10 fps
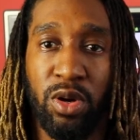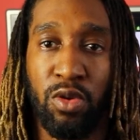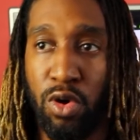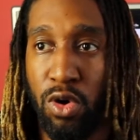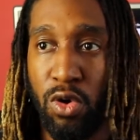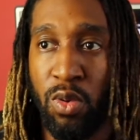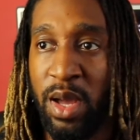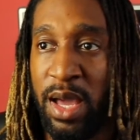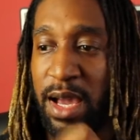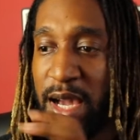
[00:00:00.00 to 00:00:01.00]
grow
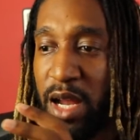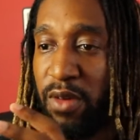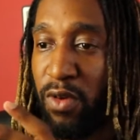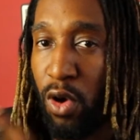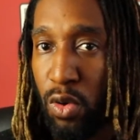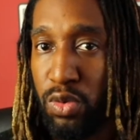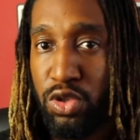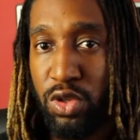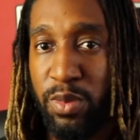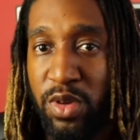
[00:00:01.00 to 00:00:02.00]
and kind of hold
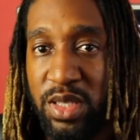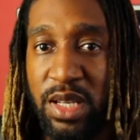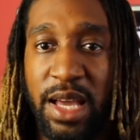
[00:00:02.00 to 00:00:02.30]
your community.